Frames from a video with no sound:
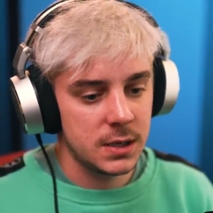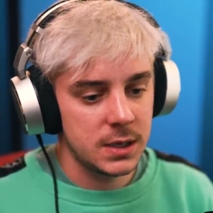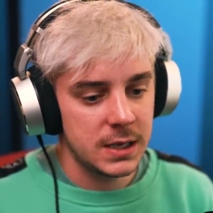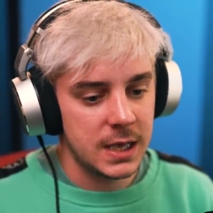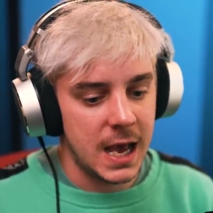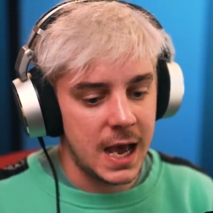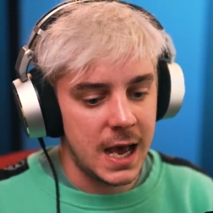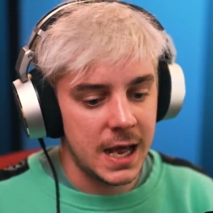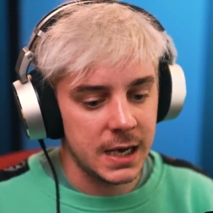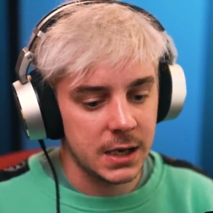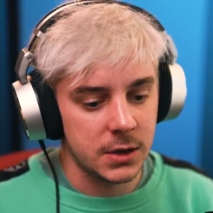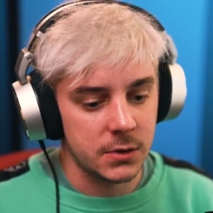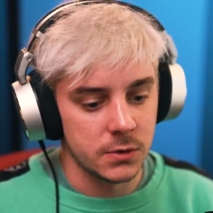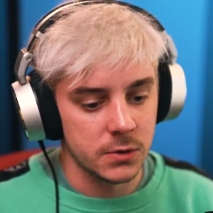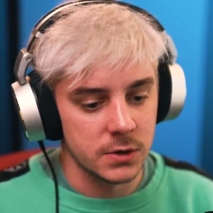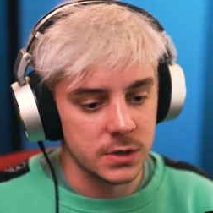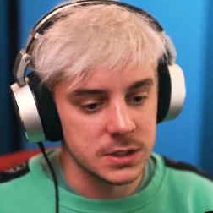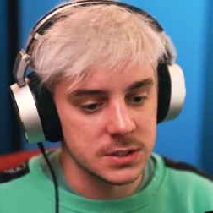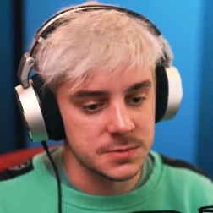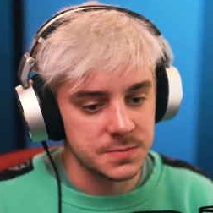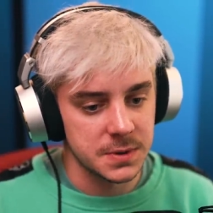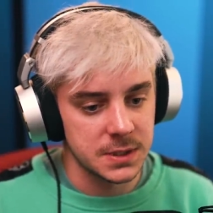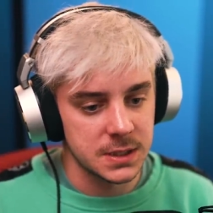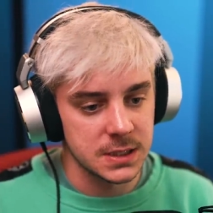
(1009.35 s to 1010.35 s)

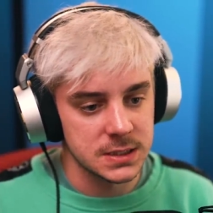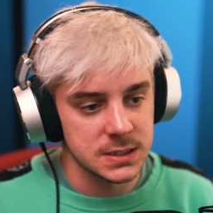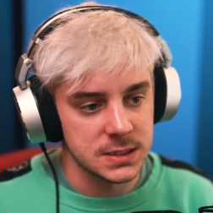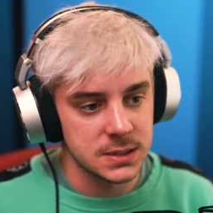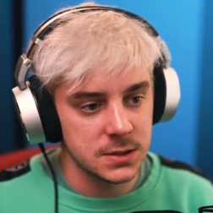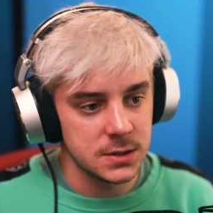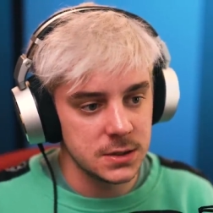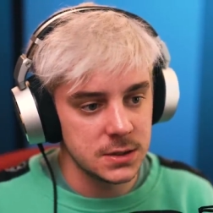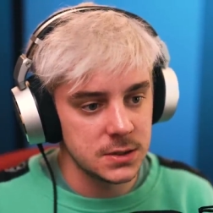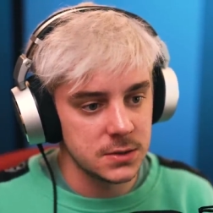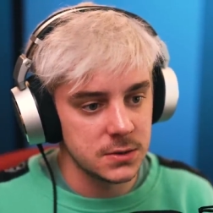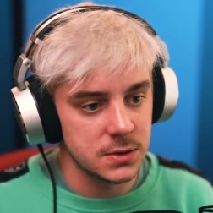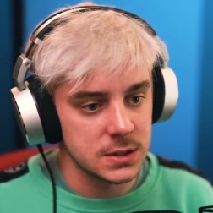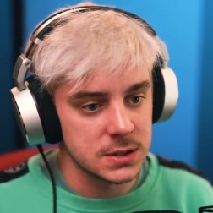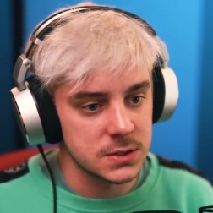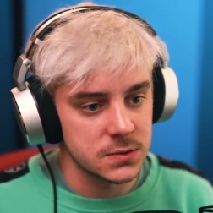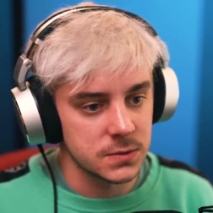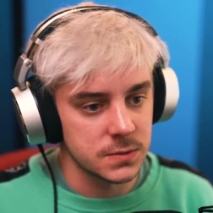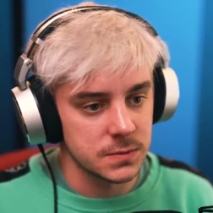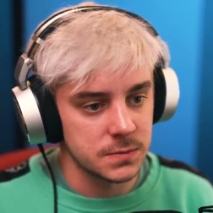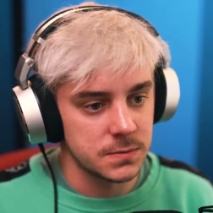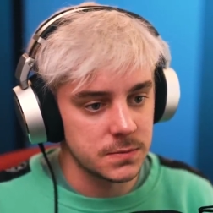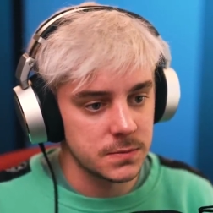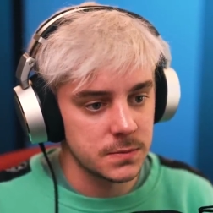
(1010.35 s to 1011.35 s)
categories because you can do this
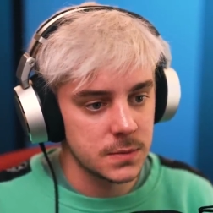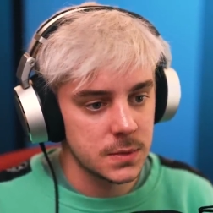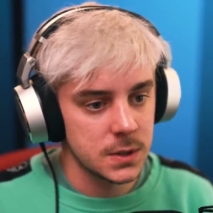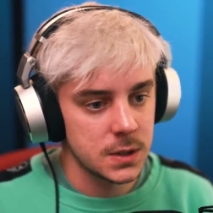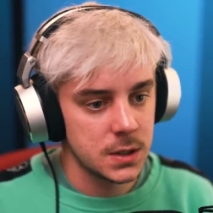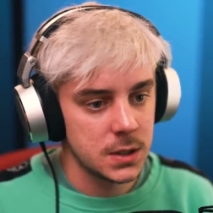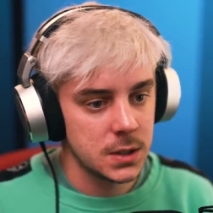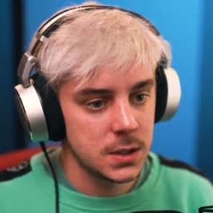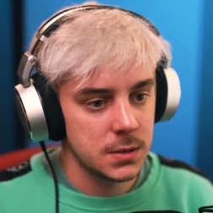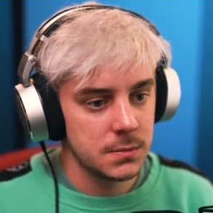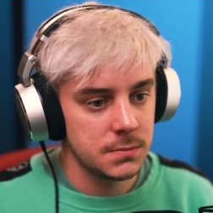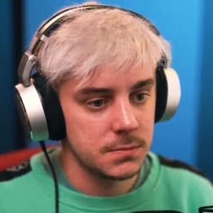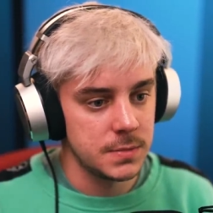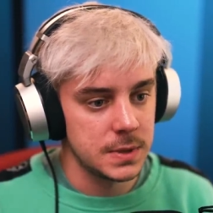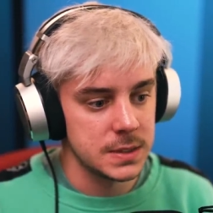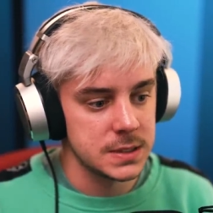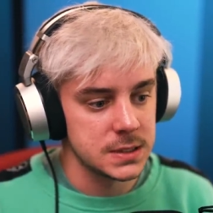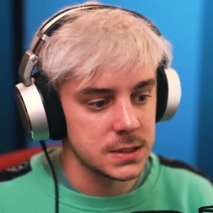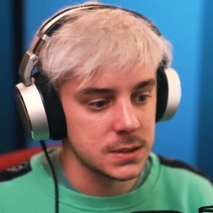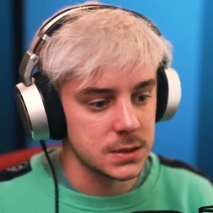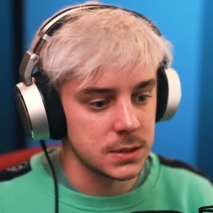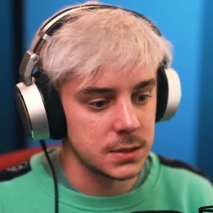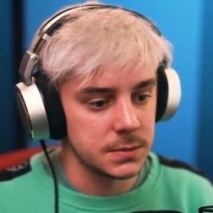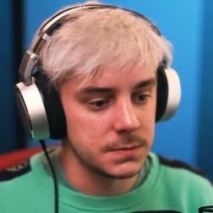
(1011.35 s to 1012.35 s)
with
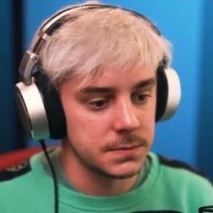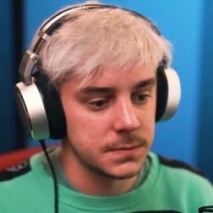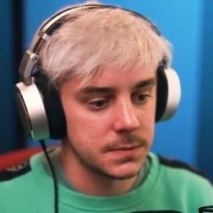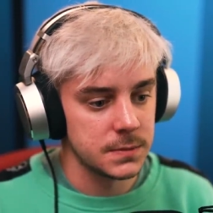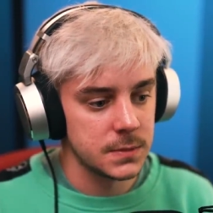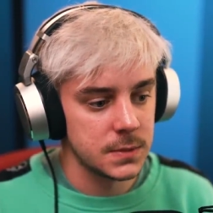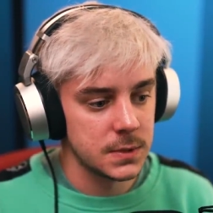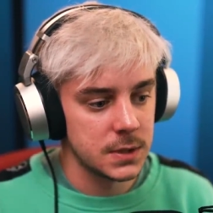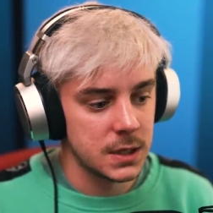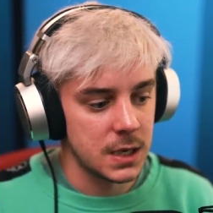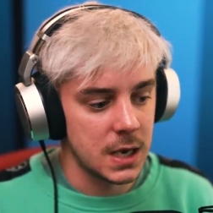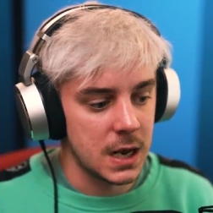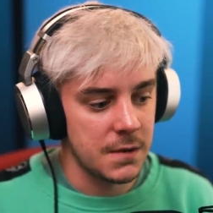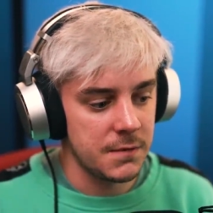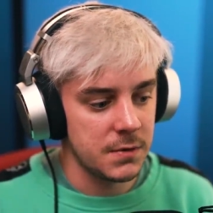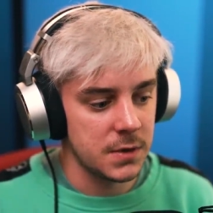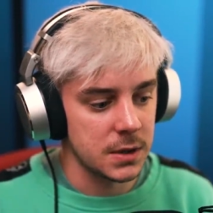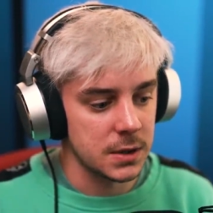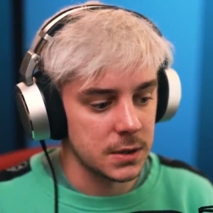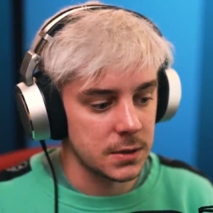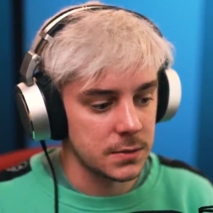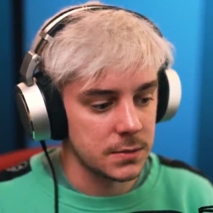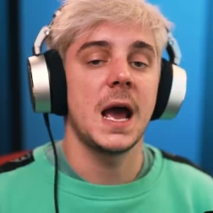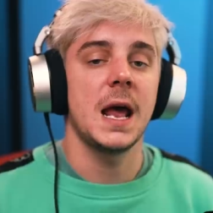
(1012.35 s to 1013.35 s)
basically everything.